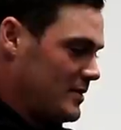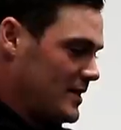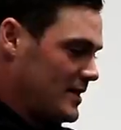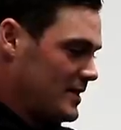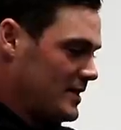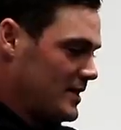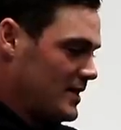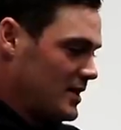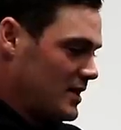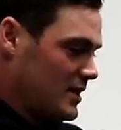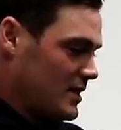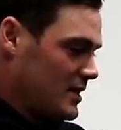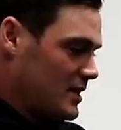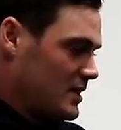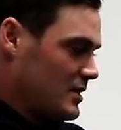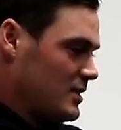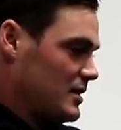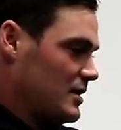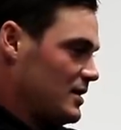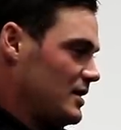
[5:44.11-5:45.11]
but
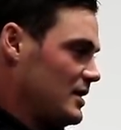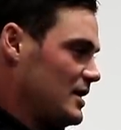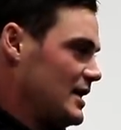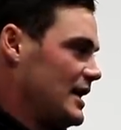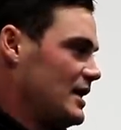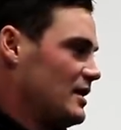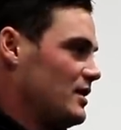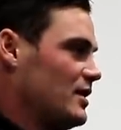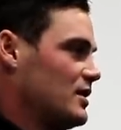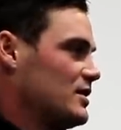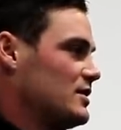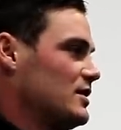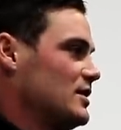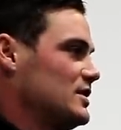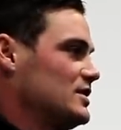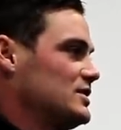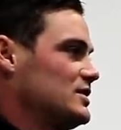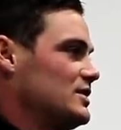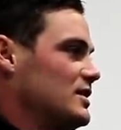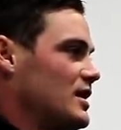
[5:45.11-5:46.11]
yeah, like,
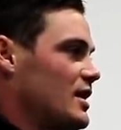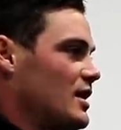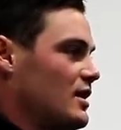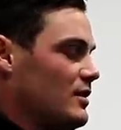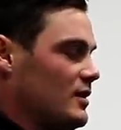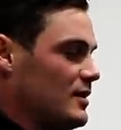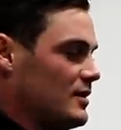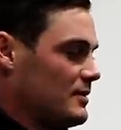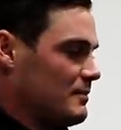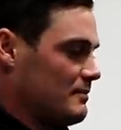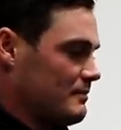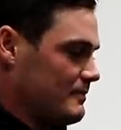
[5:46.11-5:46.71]
I just don't know, like,